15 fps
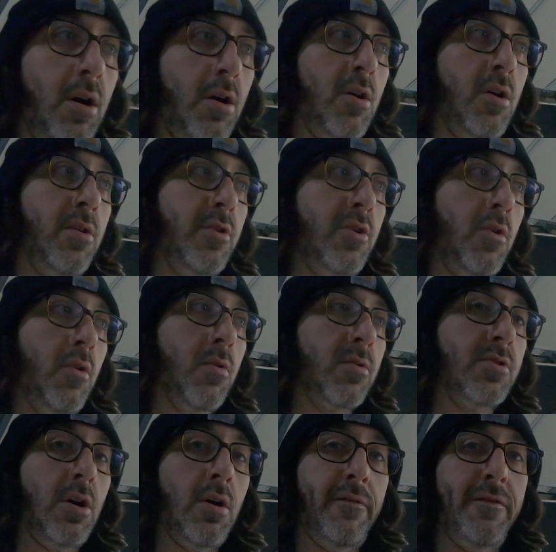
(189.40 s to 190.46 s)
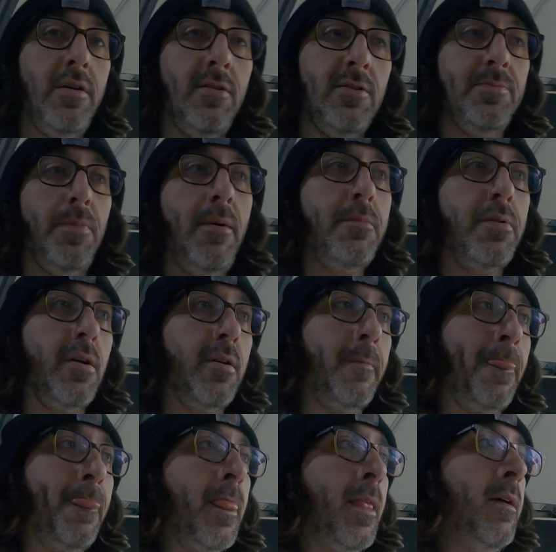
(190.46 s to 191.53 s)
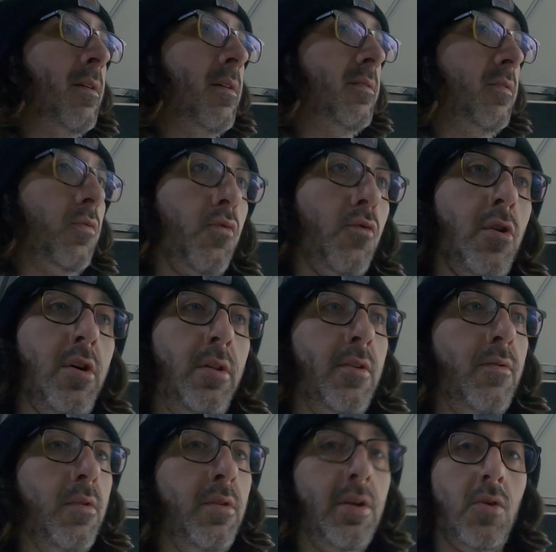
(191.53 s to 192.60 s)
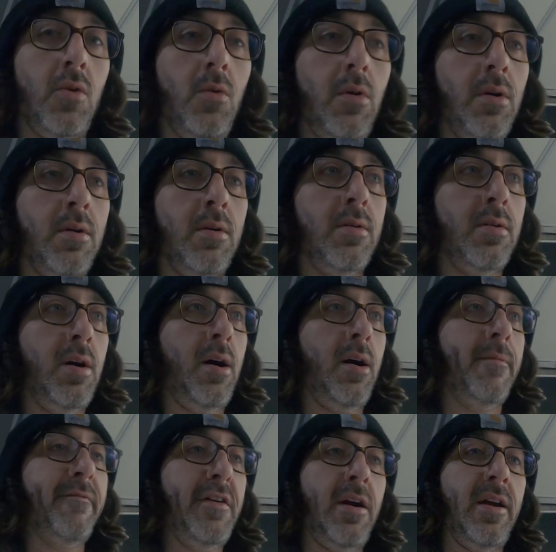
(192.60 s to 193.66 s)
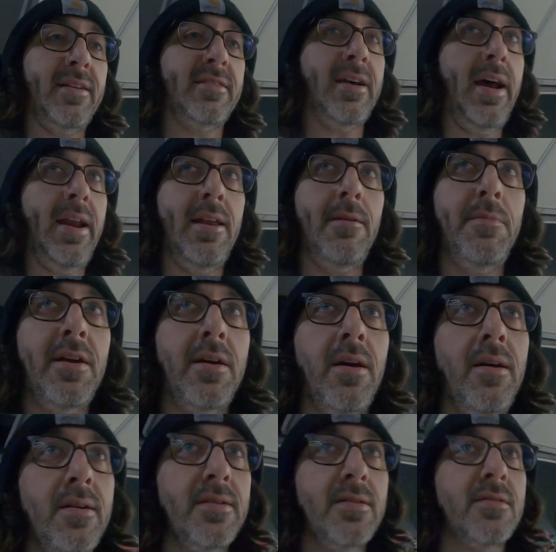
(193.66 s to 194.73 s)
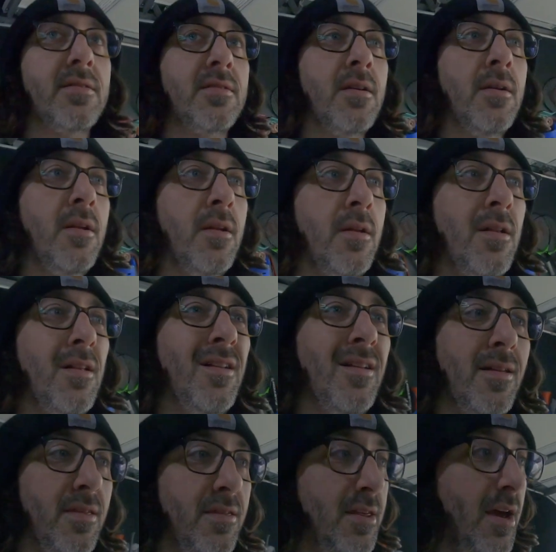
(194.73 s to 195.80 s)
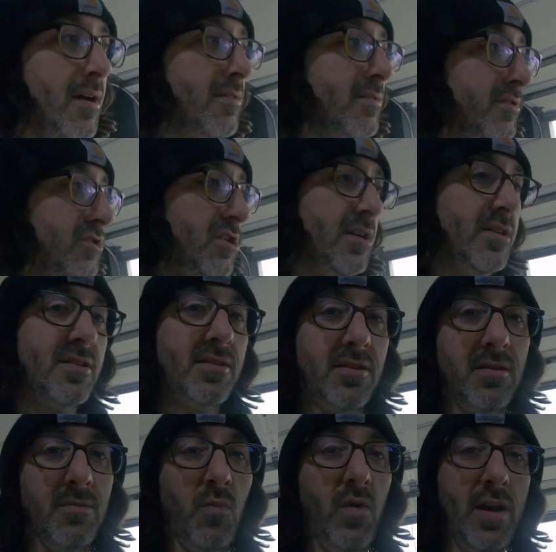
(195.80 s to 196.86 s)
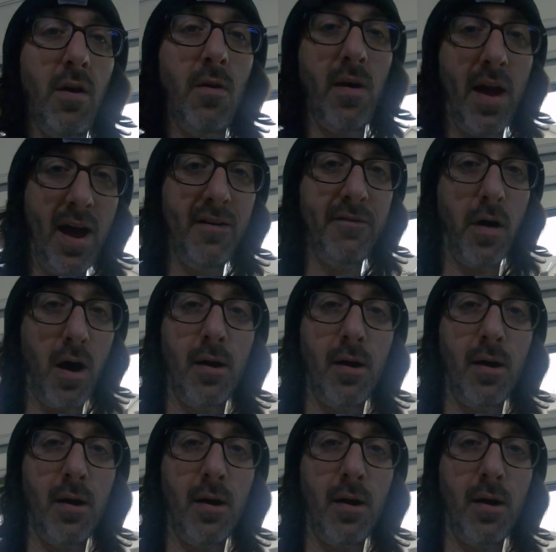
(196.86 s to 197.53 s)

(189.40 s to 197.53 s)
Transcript: on your Dolphin Nose Bumper. Really cool. Very exciting because we don't have